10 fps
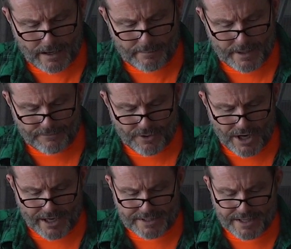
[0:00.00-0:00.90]
If you're
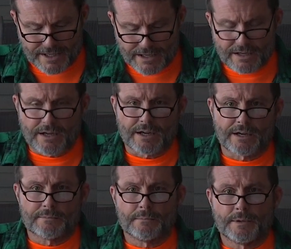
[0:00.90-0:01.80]
hunting it,
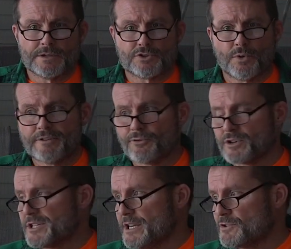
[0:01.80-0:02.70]
in
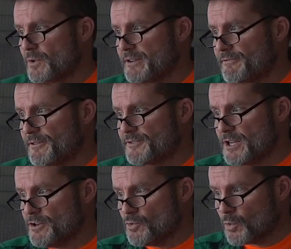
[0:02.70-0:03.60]
2014,
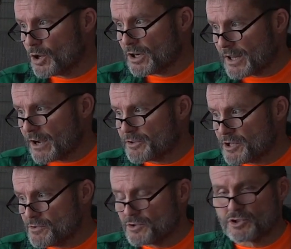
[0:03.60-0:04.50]
2015, you were allowed to
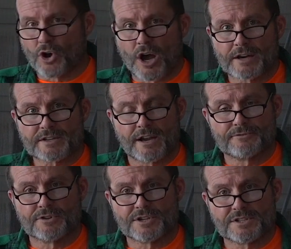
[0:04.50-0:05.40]
use dogs
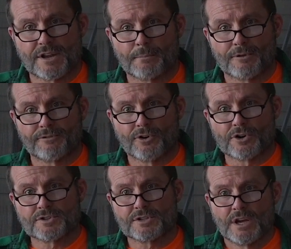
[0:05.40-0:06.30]
after December
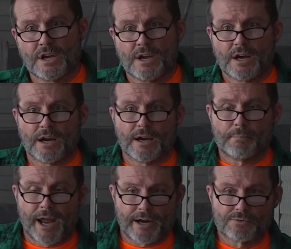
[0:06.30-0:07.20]
1st.
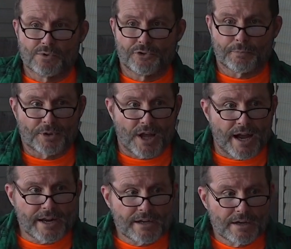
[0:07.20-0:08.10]
Pack rules
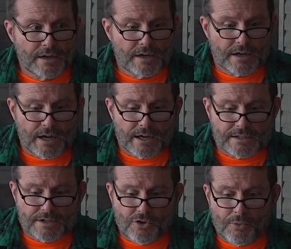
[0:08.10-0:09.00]
apply.
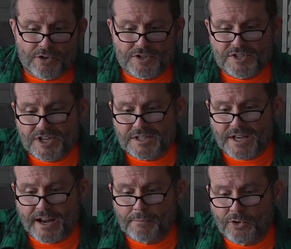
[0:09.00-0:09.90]
No more than 6
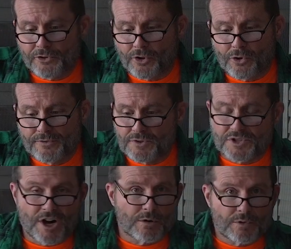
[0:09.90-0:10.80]
animals, although if you
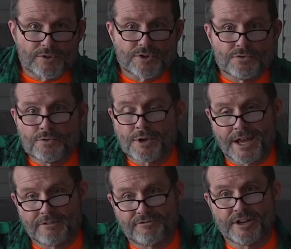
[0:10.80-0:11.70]
start with 2, you
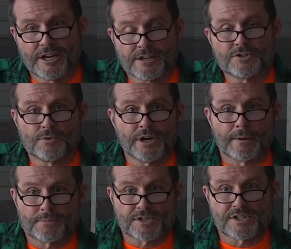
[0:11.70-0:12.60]
can feed into it
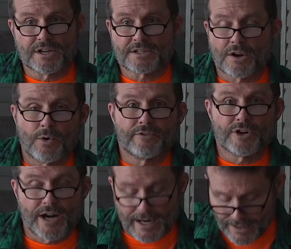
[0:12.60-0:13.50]
up to 6. However,
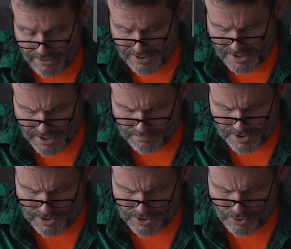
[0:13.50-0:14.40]
you're not allowed to
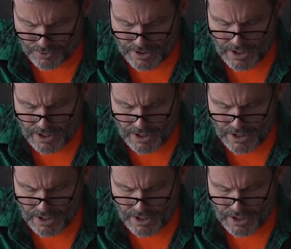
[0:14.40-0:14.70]
substitute.